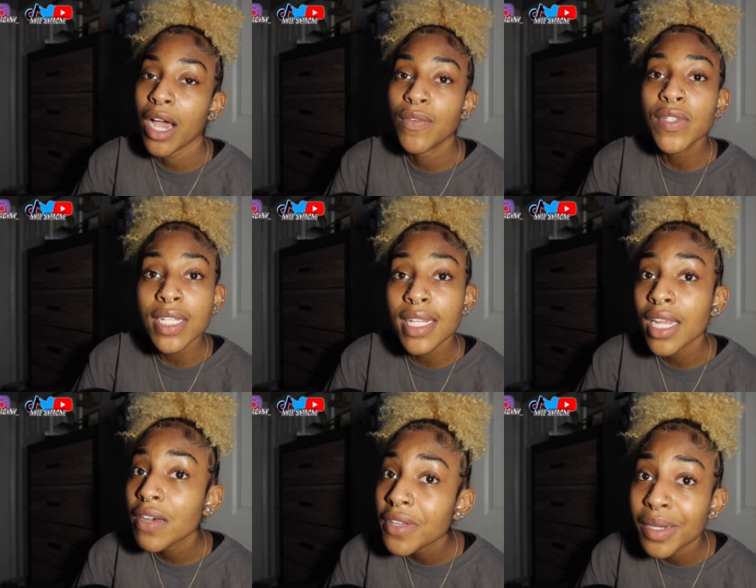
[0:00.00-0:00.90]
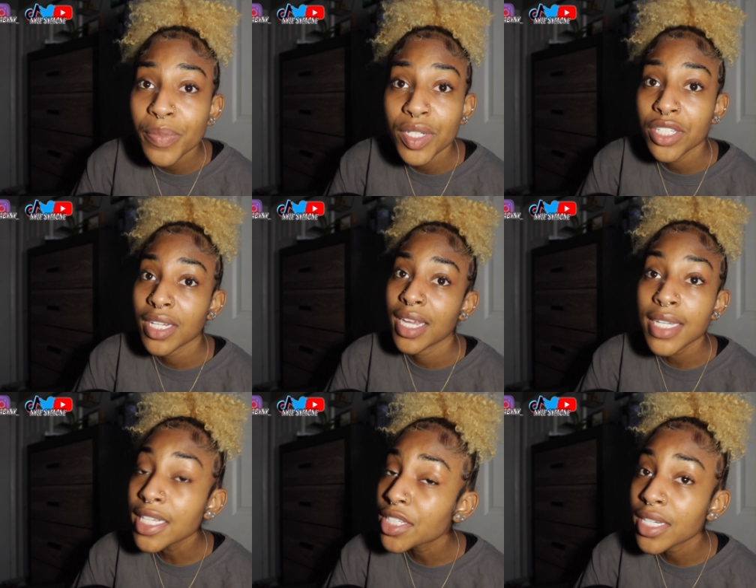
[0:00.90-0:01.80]
I really love and appreciate
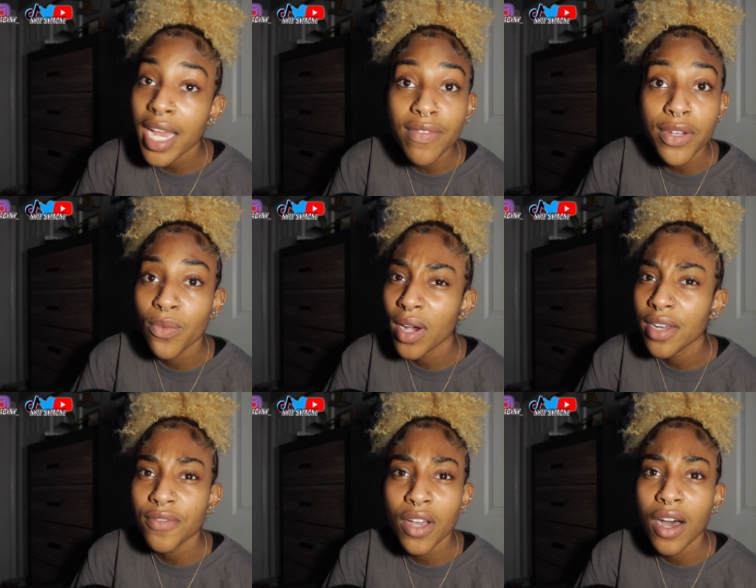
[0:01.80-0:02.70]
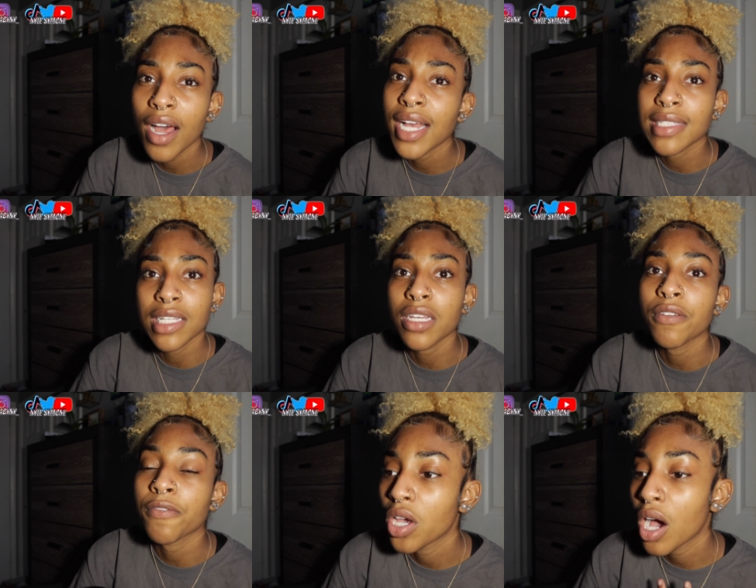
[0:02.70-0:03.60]
each and every one of y'all as
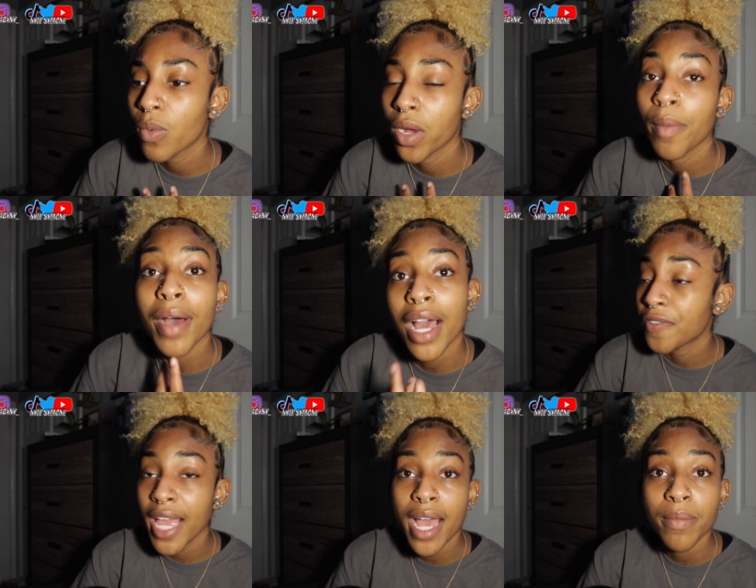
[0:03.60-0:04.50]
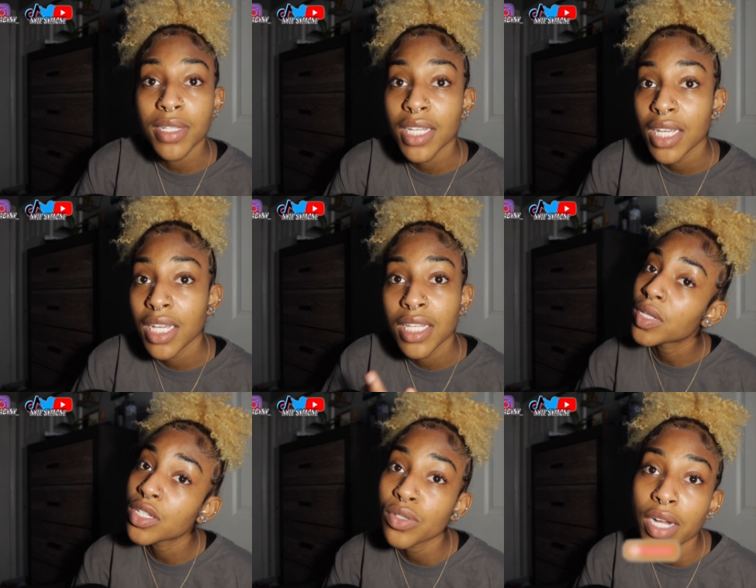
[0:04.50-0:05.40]
if y'all were my family.
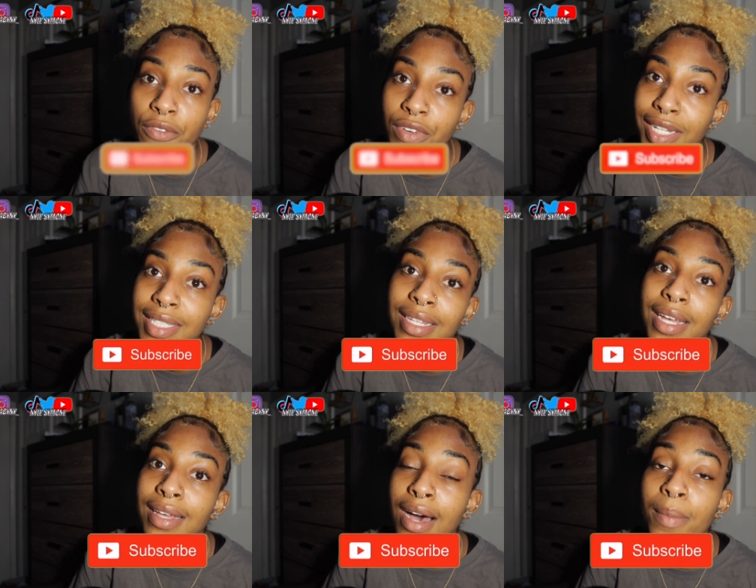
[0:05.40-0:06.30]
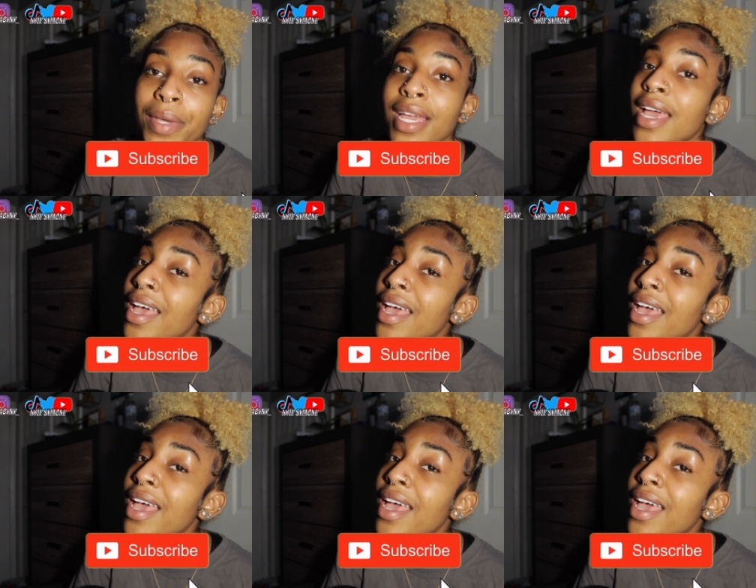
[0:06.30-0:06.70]
Please do not forget to like, comment,